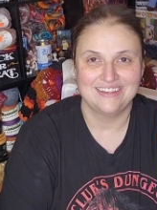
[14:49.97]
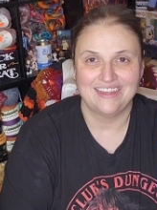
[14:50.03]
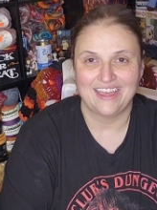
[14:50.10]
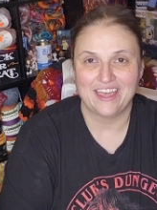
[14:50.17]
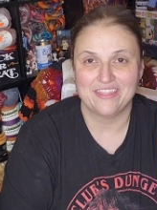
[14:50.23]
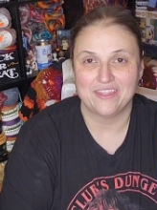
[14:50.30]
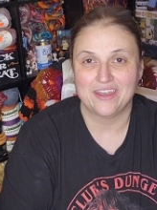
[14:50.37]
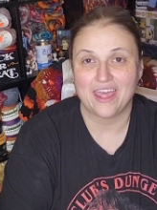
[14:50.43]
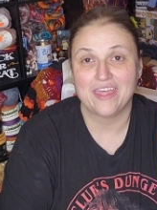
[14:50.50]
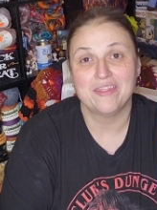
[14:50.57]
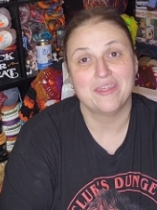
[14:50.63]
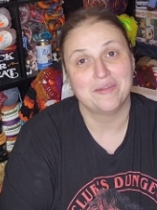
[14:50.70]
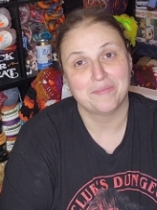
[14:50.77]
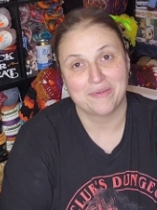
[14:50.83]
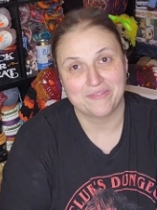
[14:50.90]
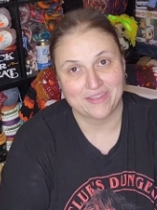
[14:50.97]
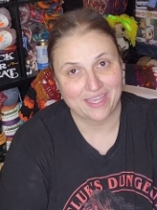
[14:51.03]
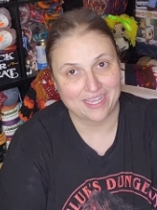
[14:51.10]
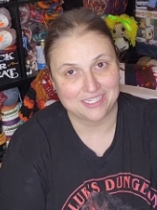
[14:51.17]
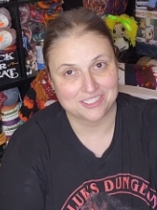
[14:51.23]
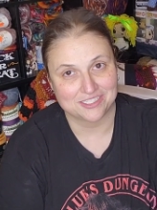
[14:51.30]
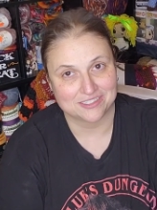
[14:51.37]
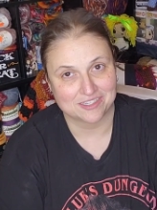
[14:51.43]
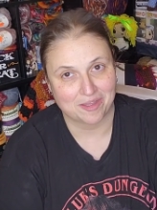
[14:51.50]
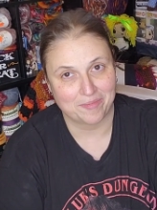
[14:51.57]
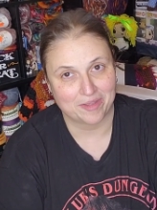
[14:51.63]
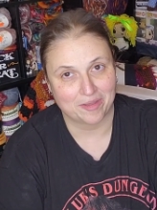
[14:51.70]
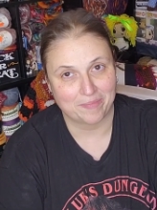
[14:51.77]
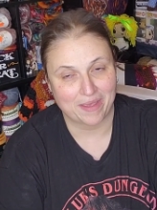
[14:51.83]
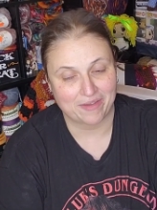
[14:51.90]
and then and then my vacation's
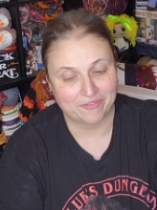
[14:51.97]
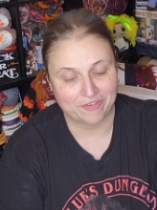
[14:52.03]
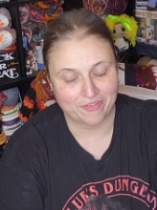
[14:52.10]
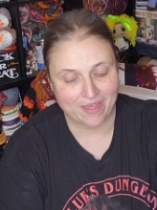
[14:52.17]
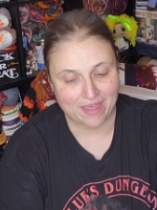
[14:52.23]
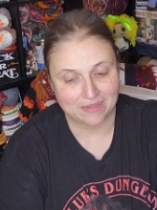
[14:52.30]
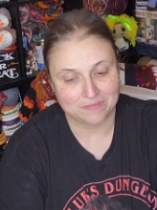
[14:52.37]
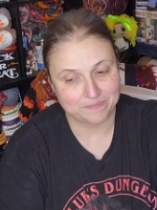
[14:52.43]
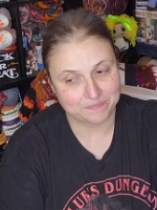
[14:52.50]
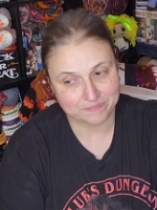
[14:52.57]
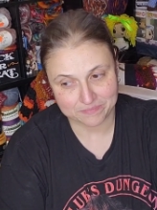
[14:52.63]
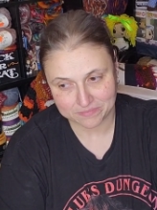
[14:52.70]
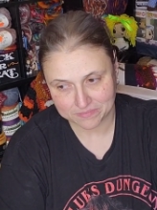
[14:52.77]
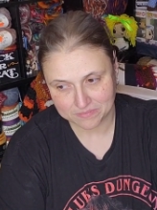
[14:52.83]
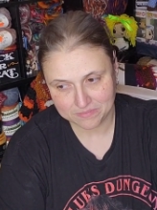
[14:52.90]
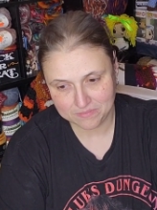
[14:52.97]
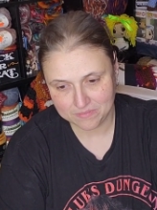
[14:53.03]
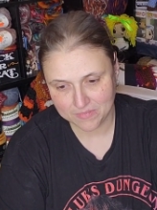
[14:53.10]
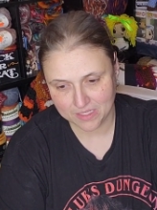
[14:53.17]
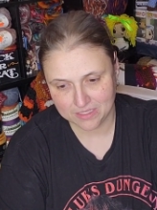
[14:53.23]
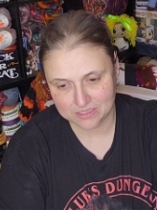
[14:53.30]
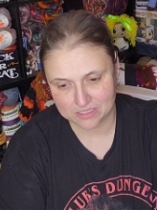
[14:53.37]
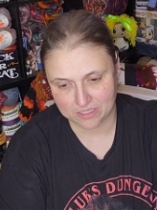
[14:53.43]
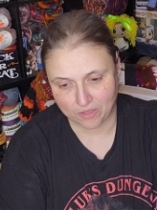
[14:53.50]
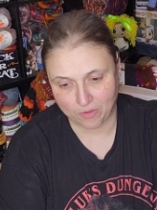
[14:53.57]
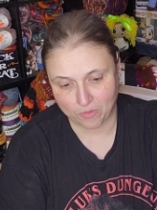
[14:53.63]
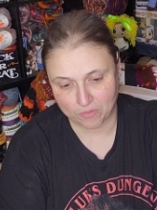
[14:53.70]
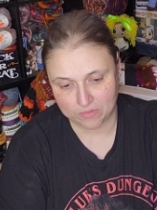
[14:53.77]
coming up after that. So